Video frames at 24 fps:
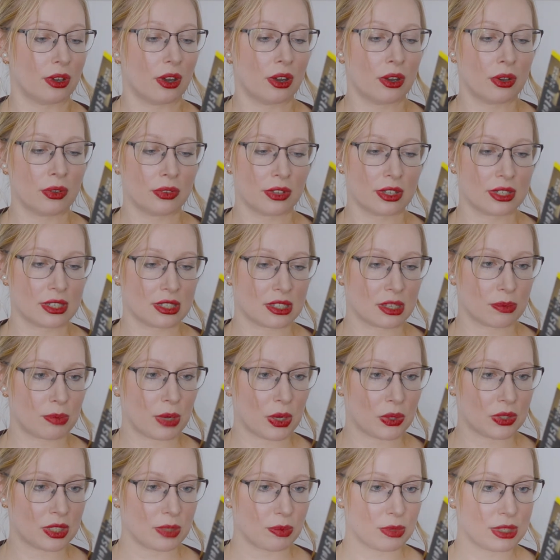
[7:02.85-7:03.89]
Oh, this is
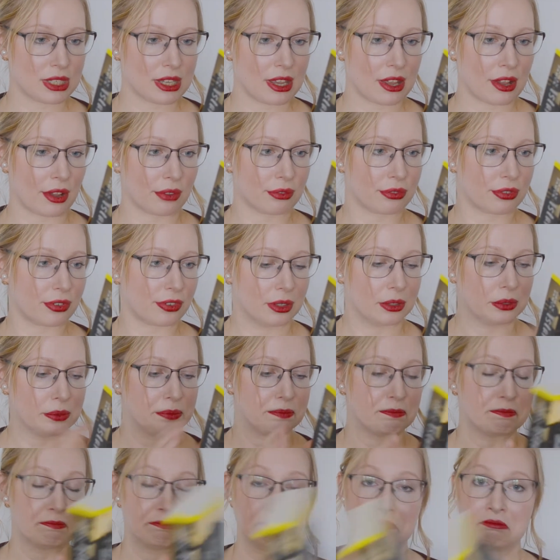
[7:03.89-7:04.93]
about himself.
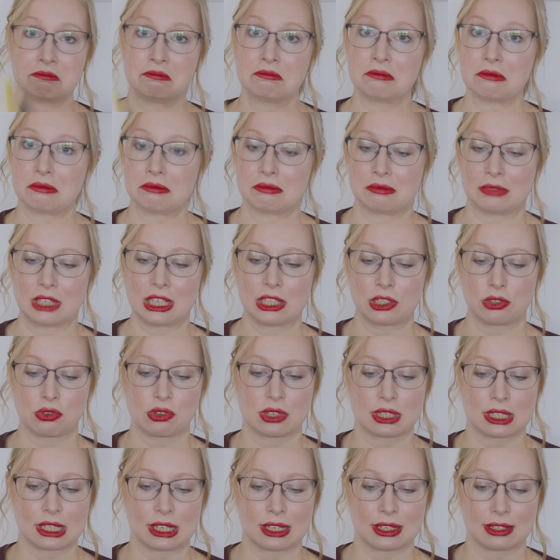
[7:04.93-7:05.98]

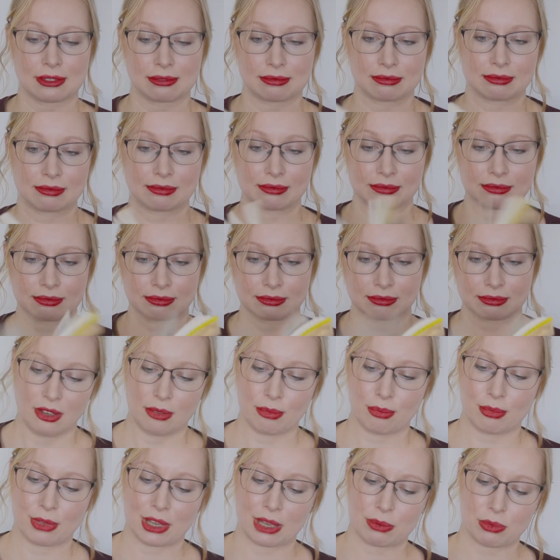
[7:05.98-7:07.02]
Interesting.
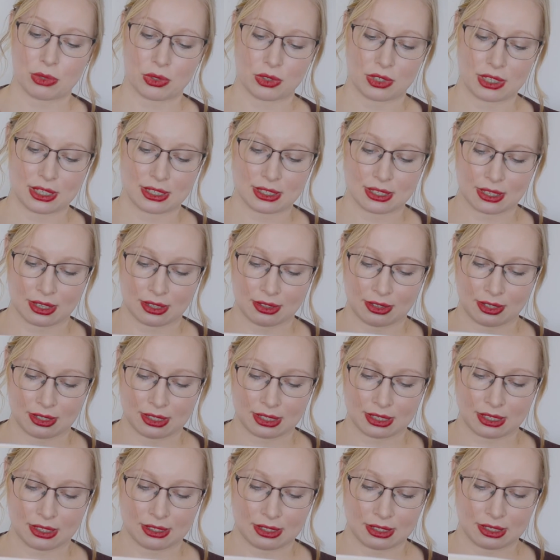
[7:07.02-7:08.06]
Memories and the
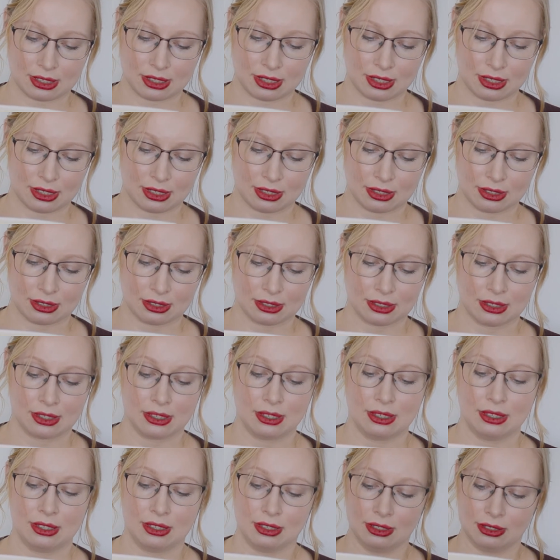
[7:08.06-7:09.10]
city.
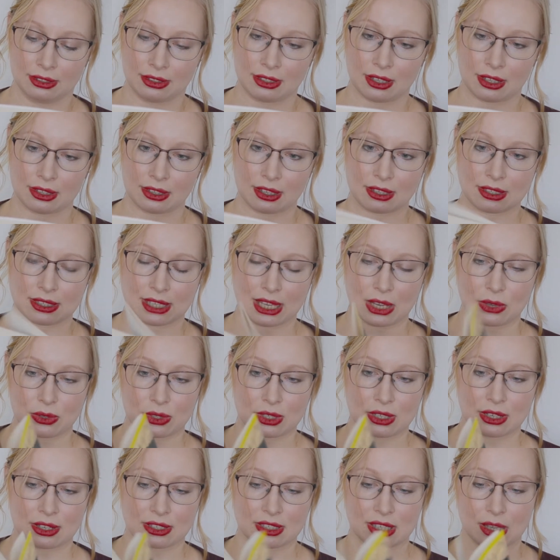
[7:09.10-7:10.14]
Yeah, that
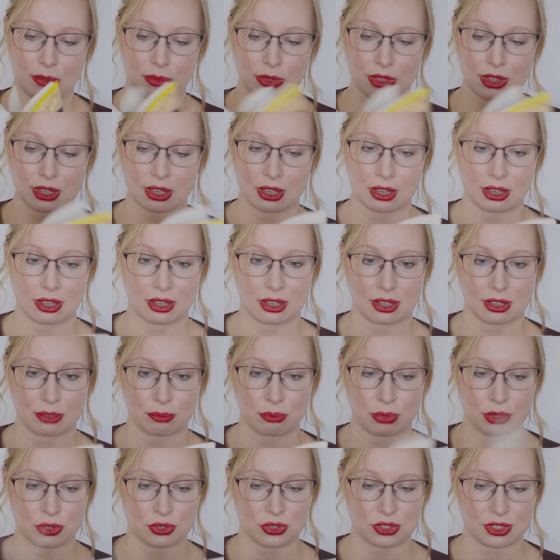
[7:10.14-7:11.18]
sounds like something
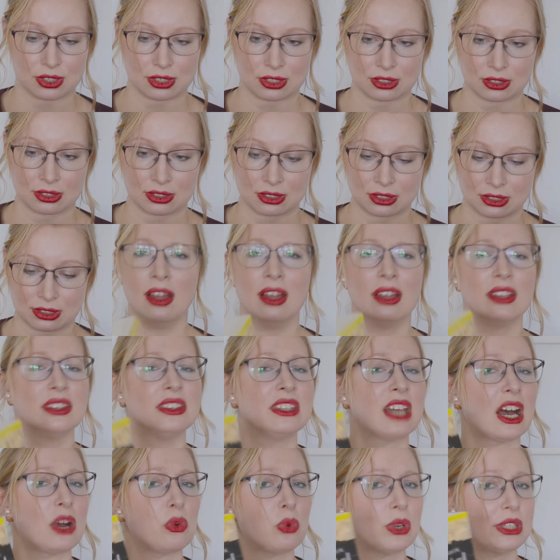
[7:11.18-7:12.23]
personal.
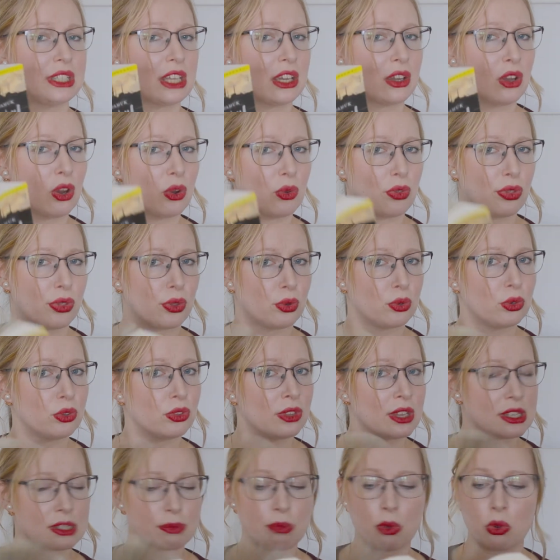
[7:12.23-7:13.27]
Now when I go through
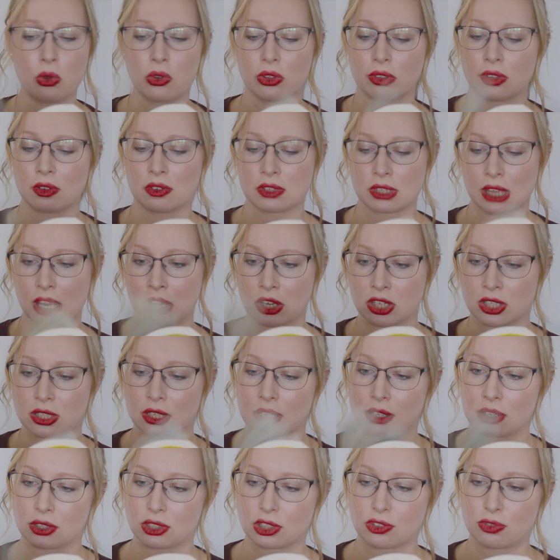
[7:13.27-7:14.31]
this book, there's
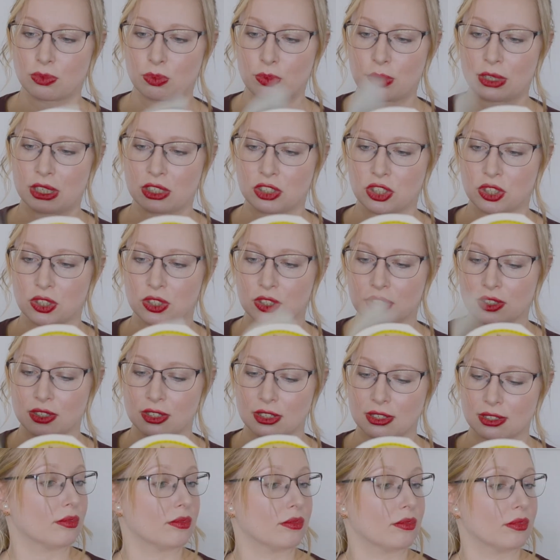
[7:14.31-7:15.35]
actually a lot of
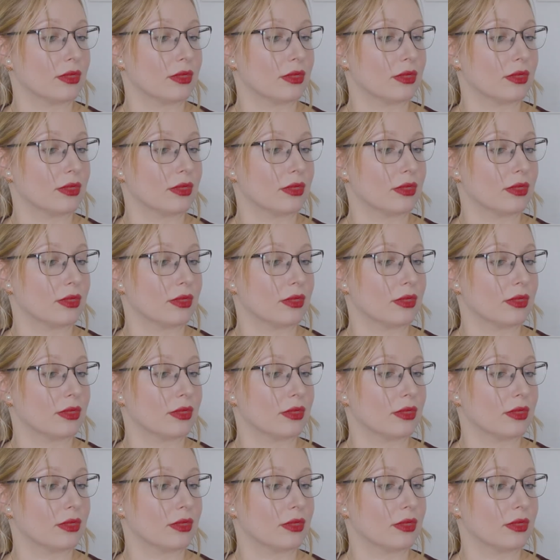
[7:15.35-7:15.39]
pictures.